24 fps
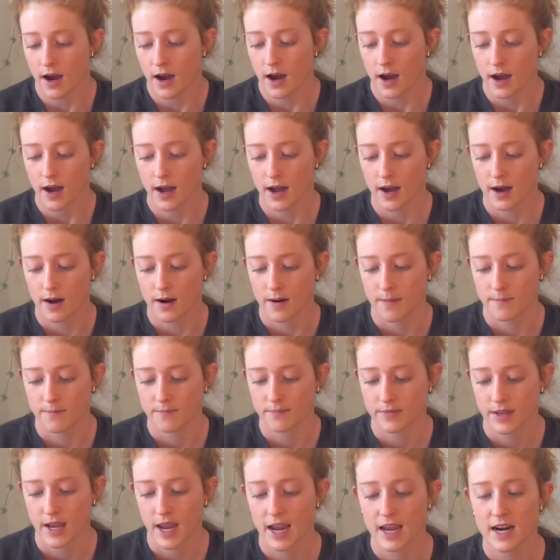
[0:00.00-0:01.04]
And
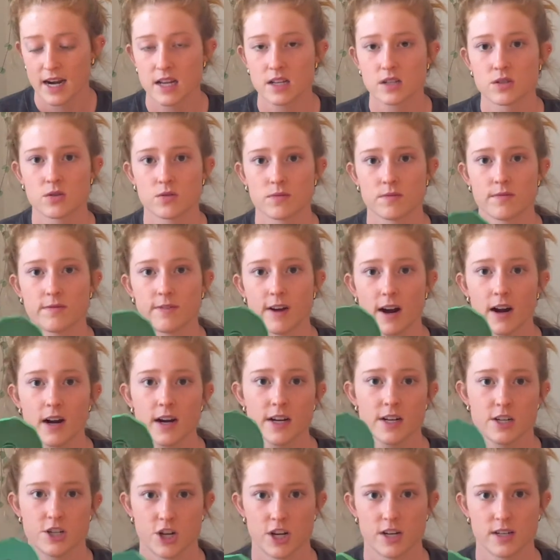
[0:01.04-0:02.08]
it's
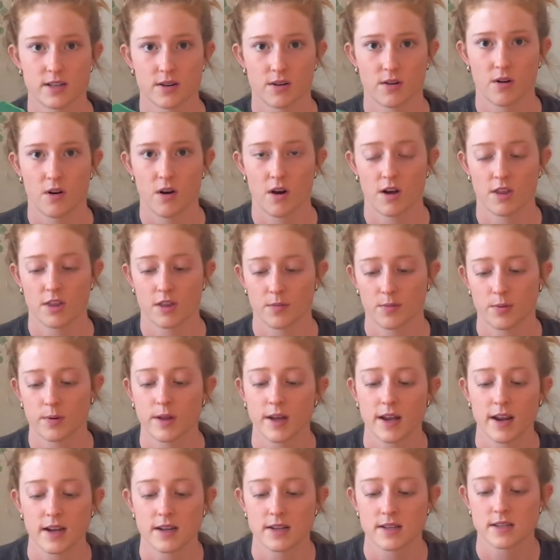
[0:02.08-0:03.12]
very gentle on the
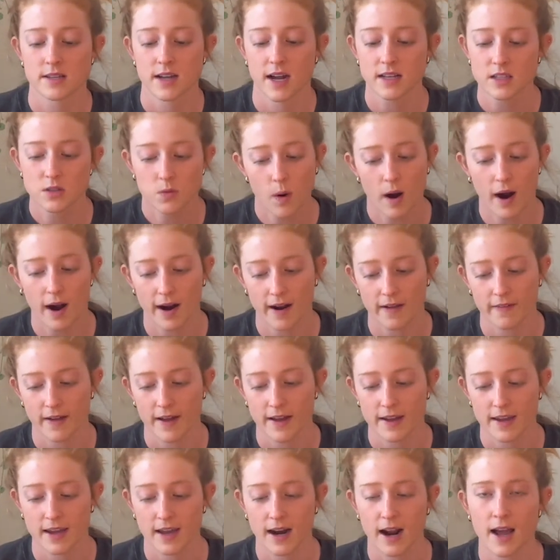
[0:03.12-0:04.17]
plants. That's why I
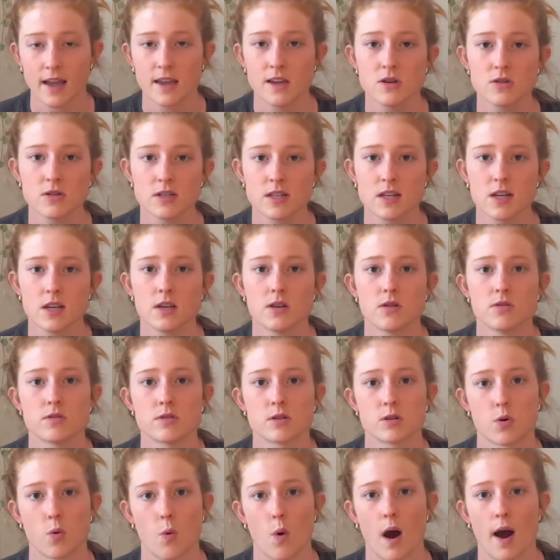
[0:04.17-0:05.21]
like it. I used to use
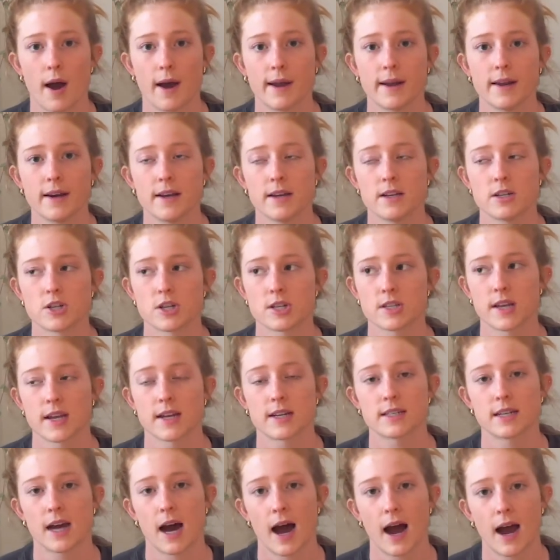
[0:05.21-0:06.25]
twine and just like
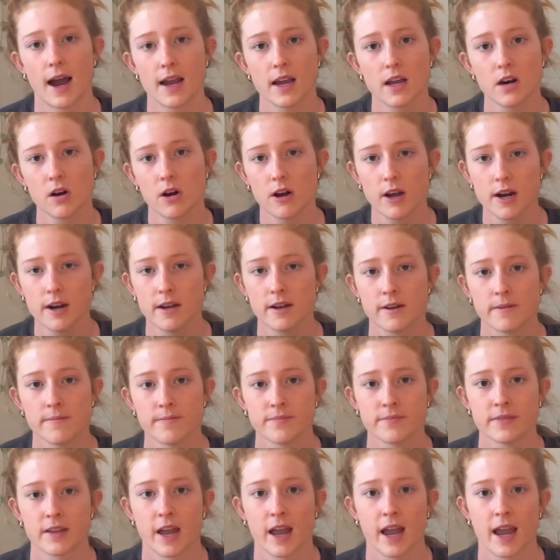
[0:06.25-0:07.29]
tie it on,
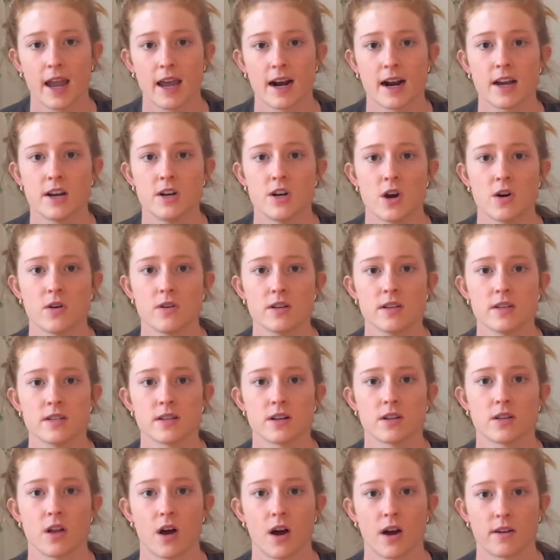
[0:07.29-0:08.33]
and I noticed
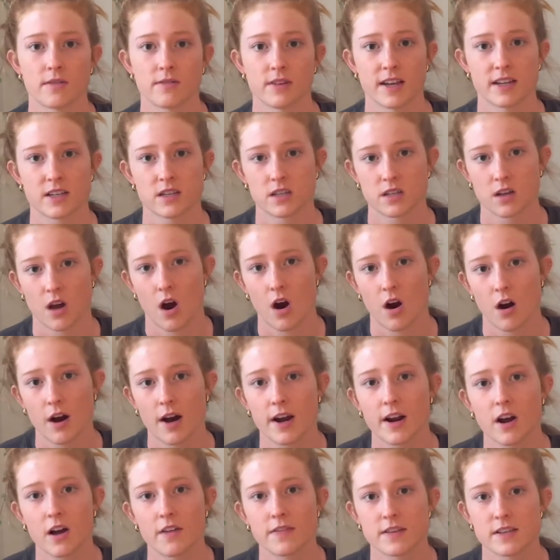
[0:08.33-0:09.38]
a lot of like
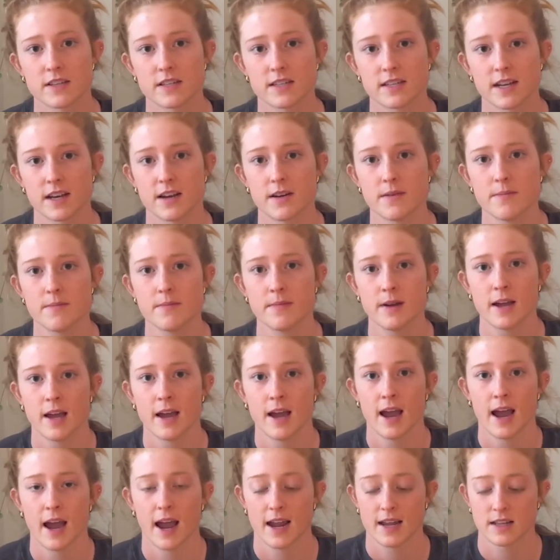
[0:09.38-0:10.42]
scarring on the stem.
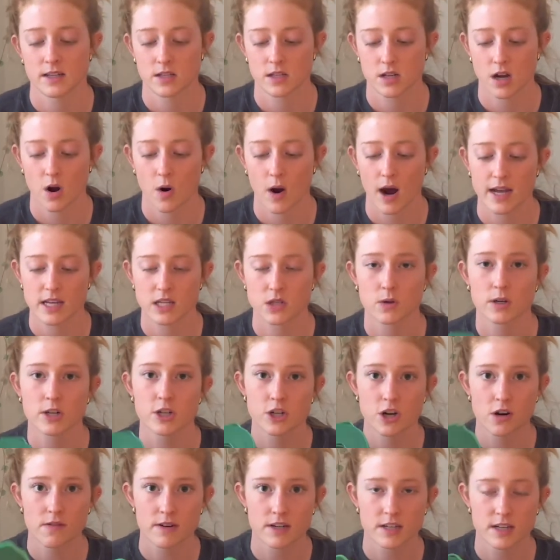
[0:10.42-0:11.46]
And so I
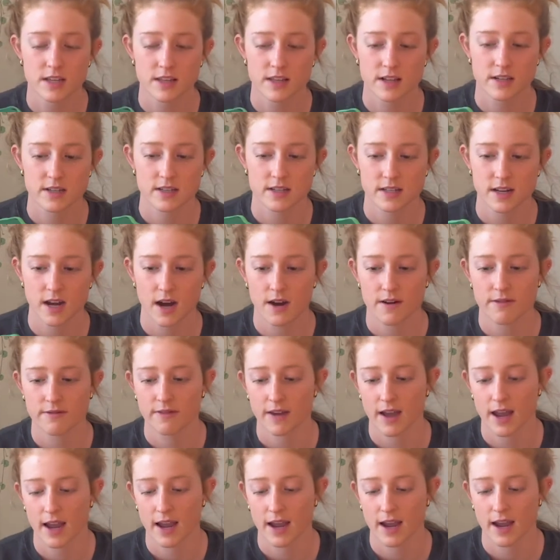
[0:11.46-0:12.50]
switched over to this
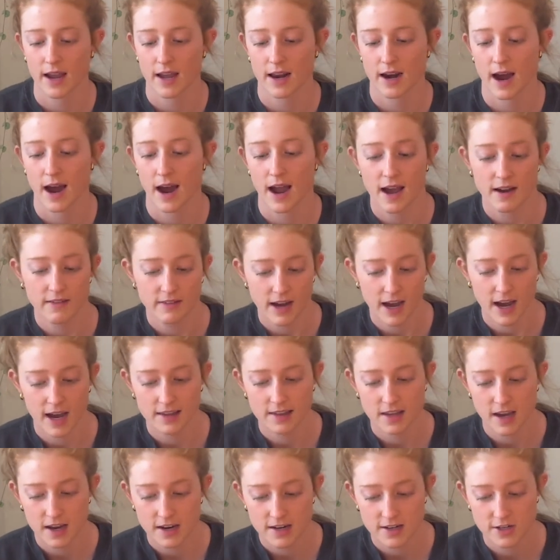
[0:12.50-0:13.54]
stuff, and I haven't
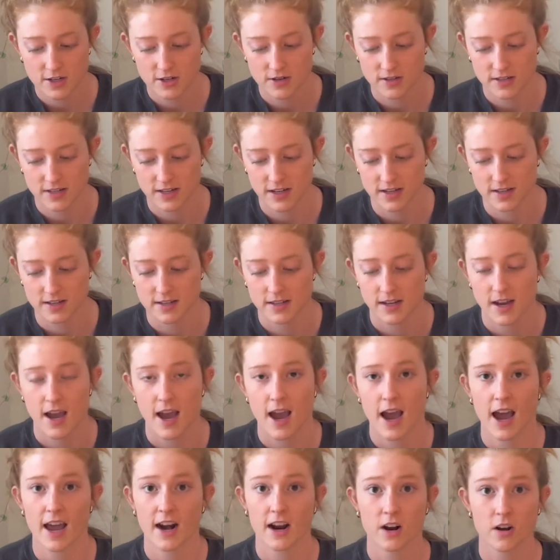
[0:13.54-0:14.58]
had that issue since.
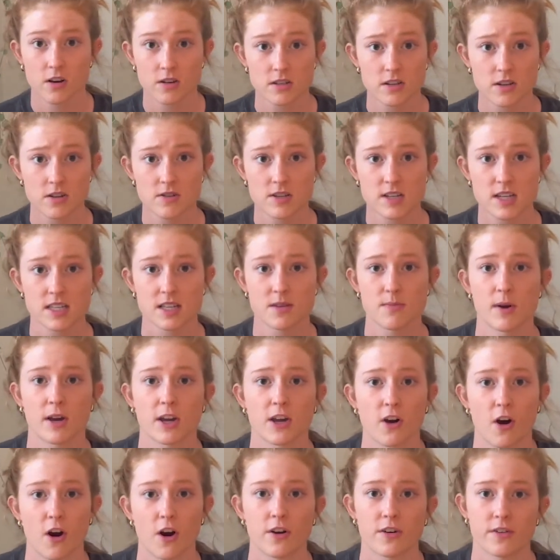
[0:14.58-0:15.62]
And I also use this in my
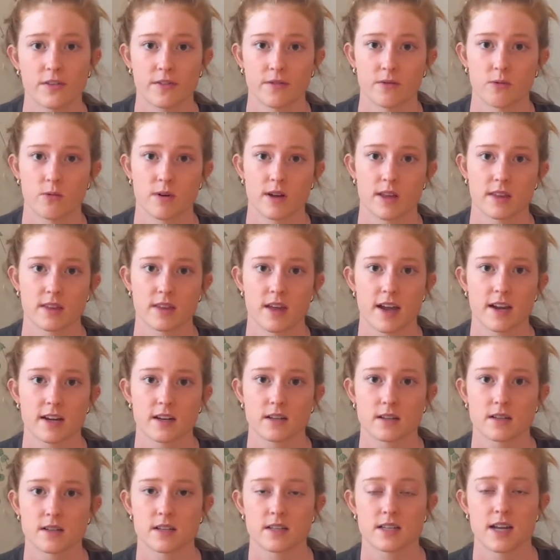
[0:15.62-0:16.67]
garden with like
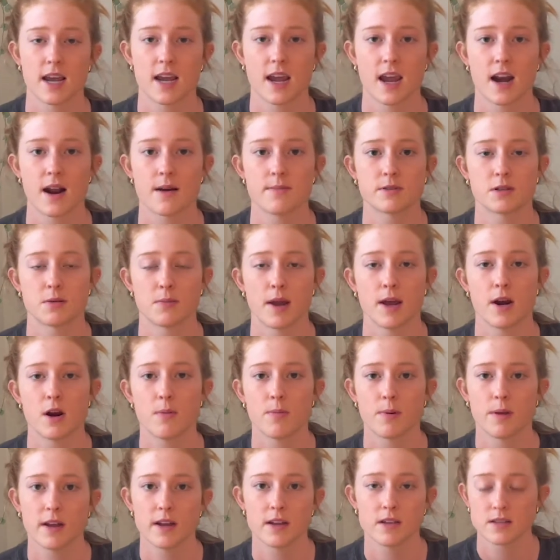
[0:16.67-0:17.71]
staking up tomato
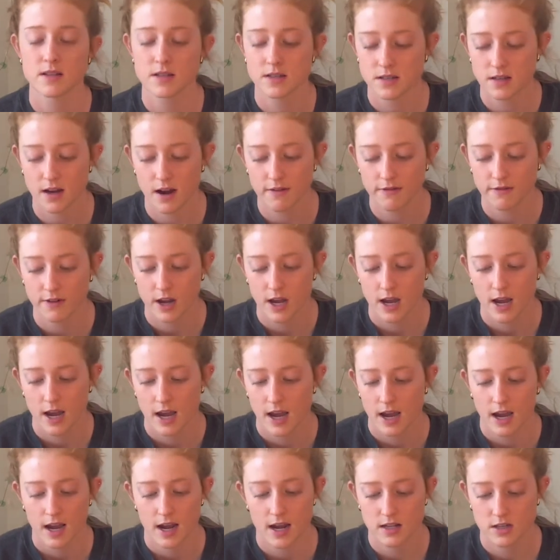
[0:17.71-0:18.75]
plants and stuff.
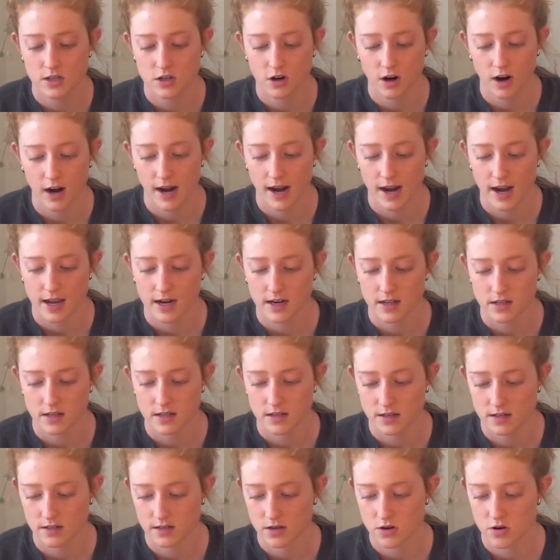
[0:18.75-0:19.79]
It's great, and
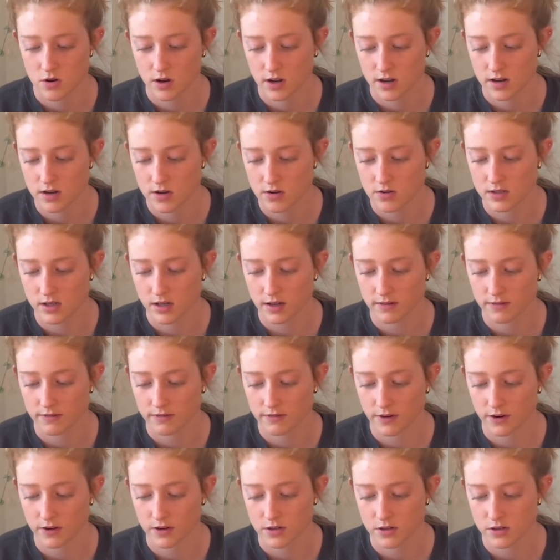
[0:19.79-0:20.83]
you can use it
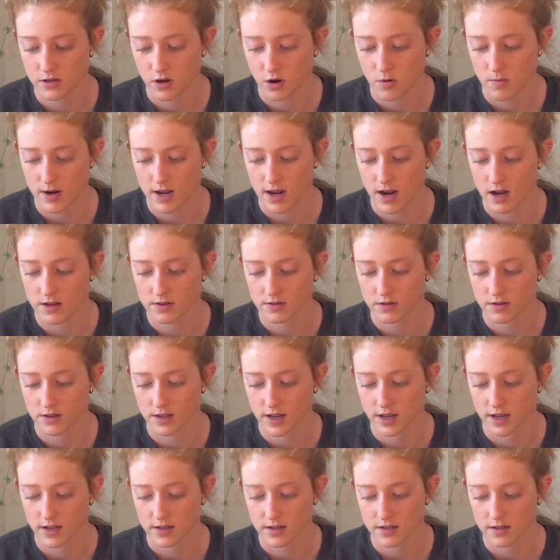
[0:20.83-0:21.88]
for so many other
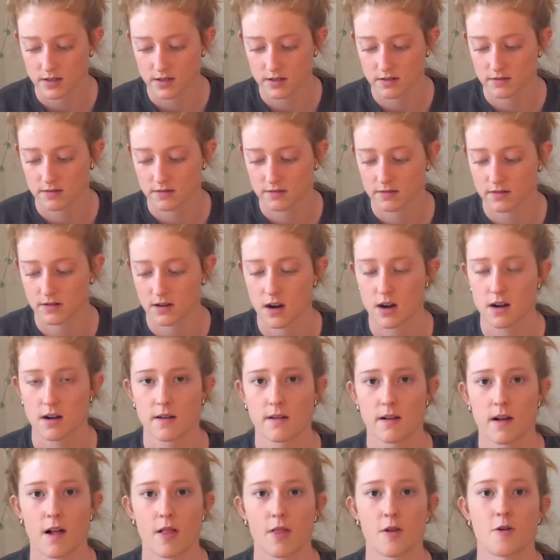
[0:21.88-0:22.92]
things
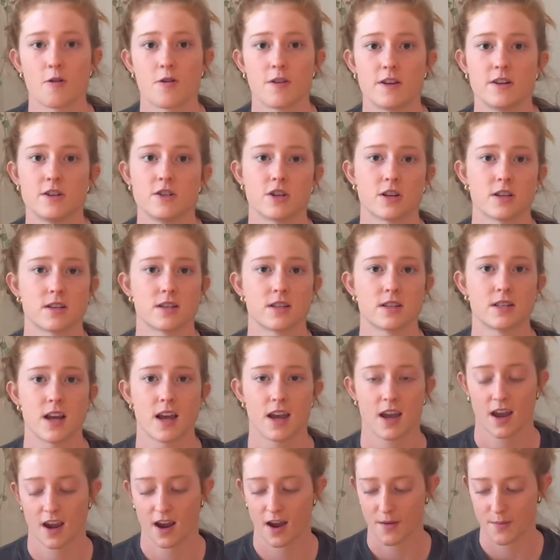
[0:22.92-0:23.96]
other than just
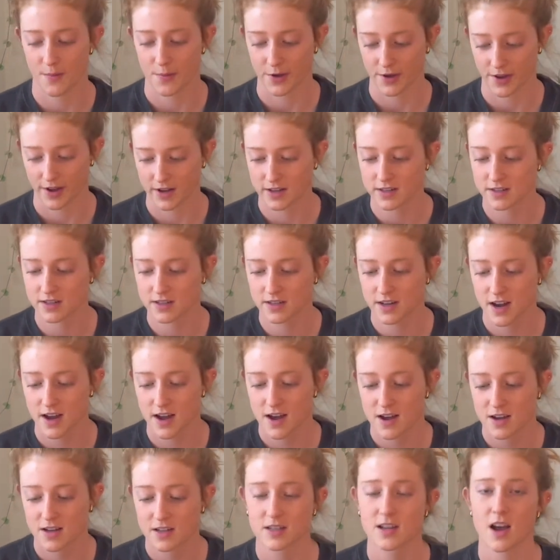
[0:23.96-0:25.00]
staking up plants.
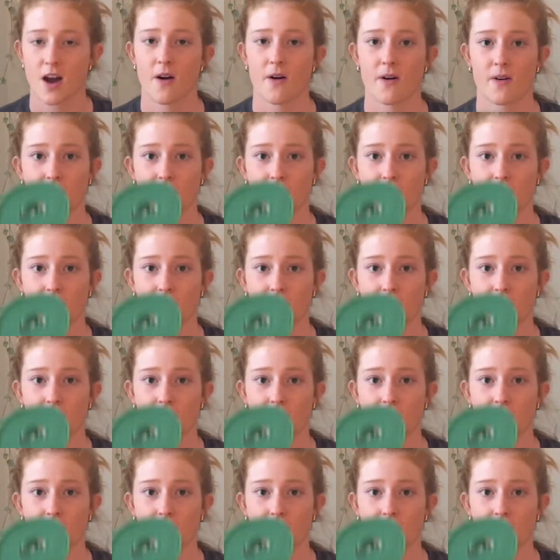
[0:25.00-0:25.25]
So